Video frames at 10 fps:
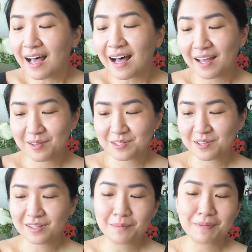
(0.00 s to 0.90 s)
I also
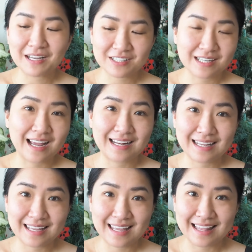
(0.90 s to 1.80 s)
got the Blush
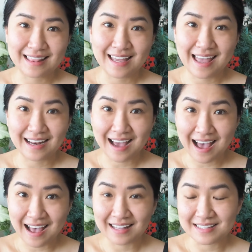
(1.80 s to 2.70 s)
Lightly in the
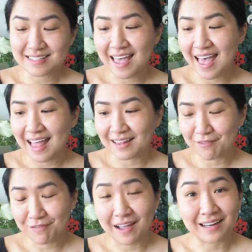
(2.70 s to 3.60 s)
Enhance and
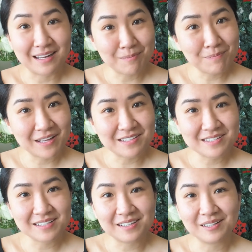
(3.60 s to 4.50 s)
Define Lip
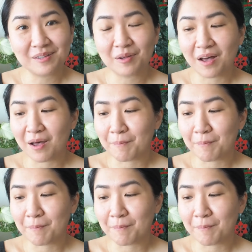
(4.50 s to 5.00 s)
Pencil,